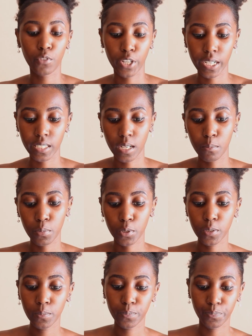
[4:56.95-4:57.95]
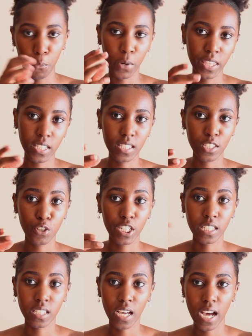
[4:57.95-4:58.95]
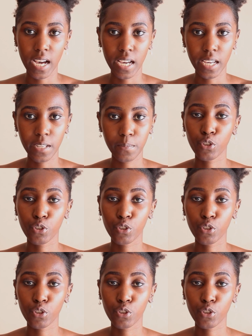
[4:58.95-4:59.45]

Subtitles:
For example, when the season is high,